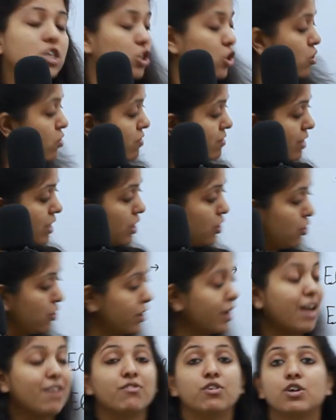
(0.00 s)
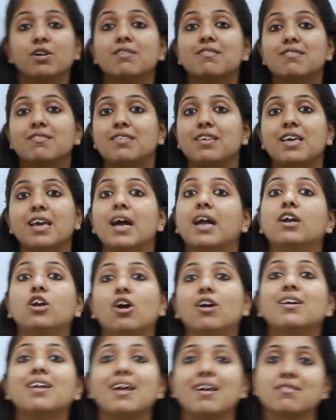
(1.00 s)
Do you see here I've written si
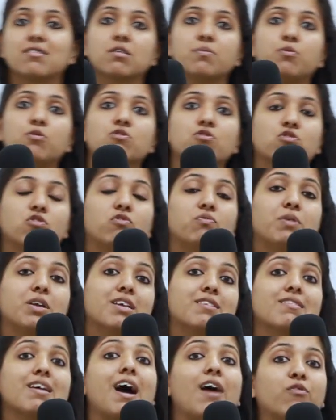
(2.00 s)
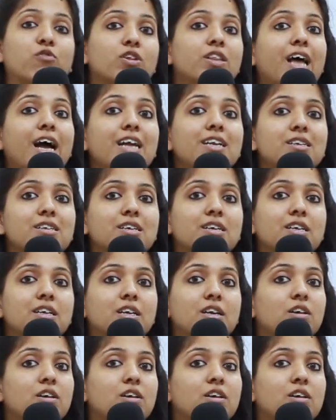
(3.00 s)
and not S apostrophe, because after that